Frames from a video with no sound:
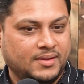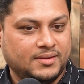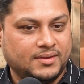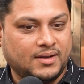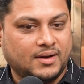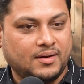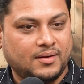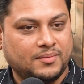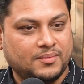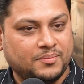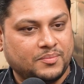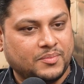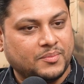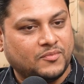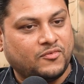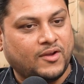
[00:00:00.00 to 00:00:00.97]
There are
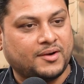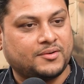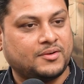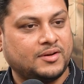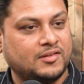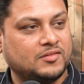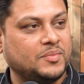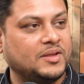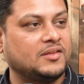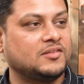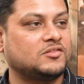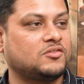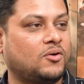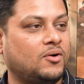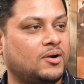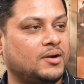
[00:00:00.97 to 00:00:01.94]
factories being
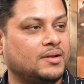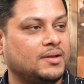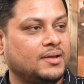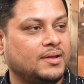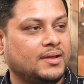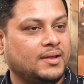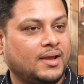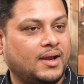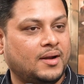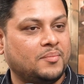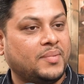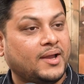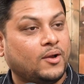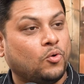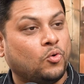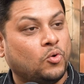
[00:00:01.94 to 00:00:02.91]
installed and
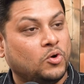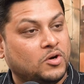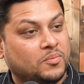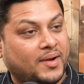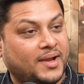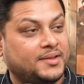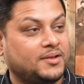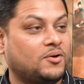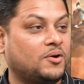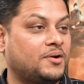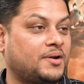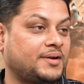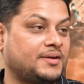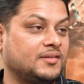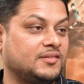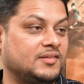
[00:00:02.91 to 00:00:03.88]
owned by the
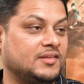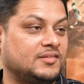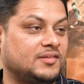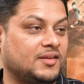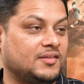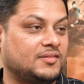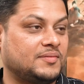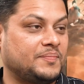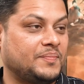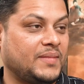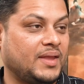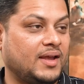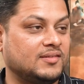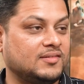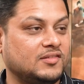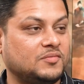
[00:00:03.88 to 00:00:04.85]
contractors these days
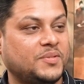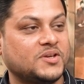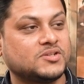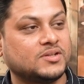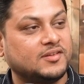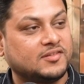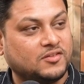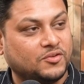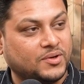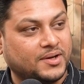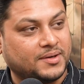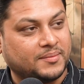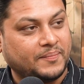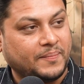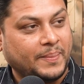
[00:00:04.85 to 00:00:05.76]
as a specialist unit.